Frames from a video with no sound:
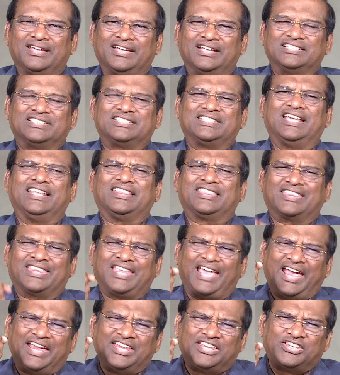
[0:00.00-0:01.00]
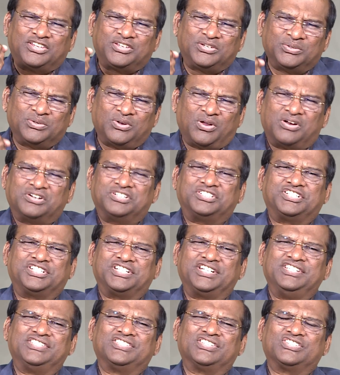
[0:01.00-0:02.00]
And say thank you Lord
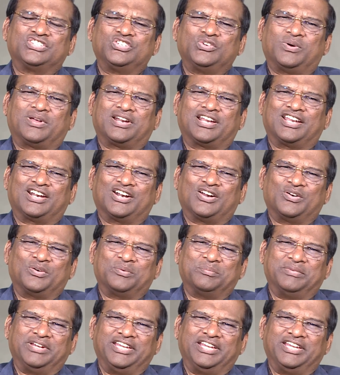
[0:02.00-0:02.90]
Jesus you are around me.